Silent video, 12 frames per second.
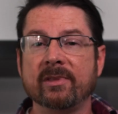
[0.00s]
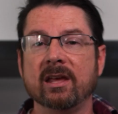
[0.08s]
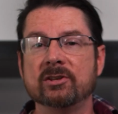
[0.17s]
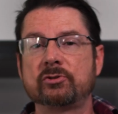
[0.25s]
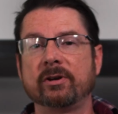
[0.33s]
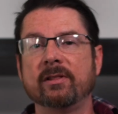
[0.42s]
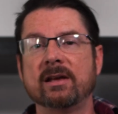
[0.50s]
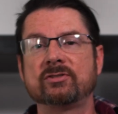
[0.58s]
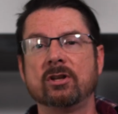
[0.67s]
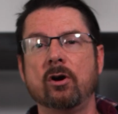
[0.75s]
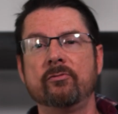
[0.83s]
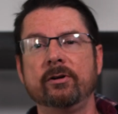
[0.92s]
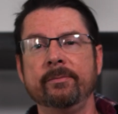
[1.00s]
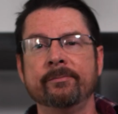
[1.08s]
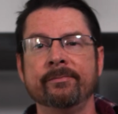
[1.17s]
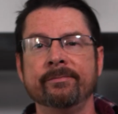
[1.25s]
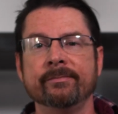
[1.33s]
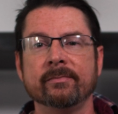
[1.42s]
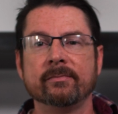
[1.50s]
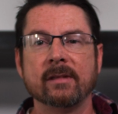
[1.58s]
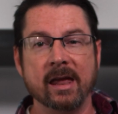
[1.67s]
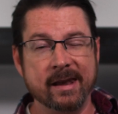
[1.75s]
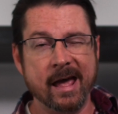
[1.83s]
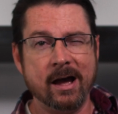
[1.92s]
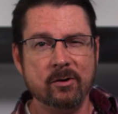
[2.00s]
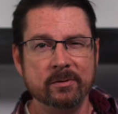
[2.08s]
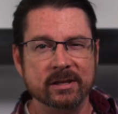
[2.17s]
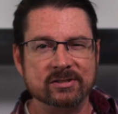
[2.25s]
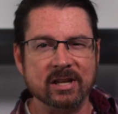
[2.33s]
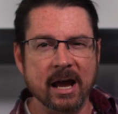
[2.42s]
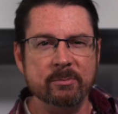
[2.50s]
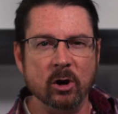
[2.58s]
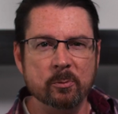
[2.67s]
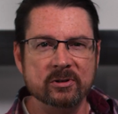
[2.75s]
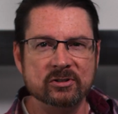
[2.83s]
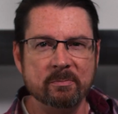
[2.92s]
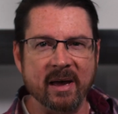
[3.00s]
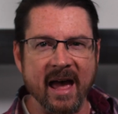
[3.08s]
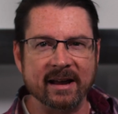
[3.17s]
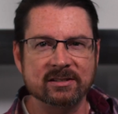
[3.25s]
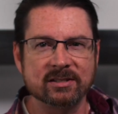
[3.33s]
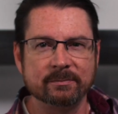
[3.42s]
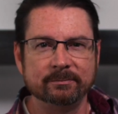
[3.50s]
History lesson over, and now it's time to open some packs.